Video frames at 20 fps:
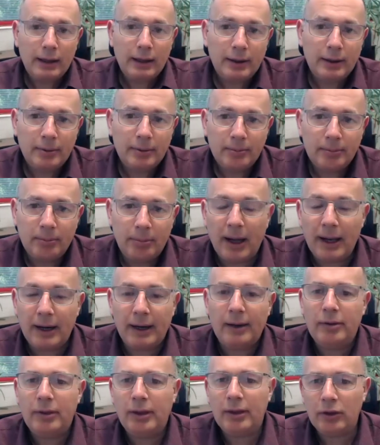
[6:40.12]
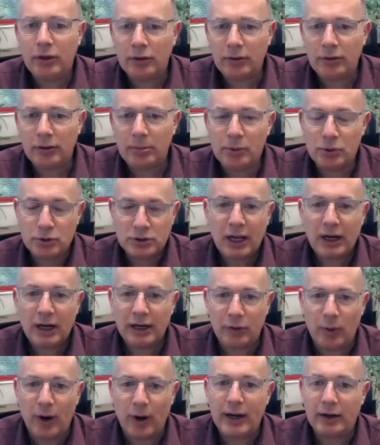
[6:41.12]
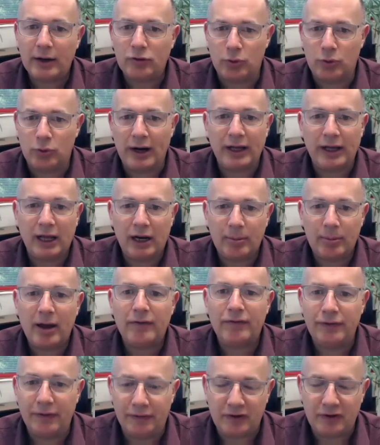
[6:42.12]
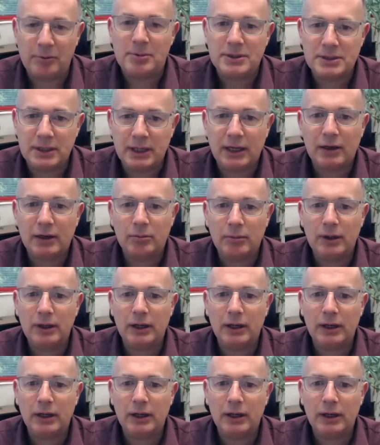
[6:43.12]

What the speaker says: But the mortality rate is running at about 50%,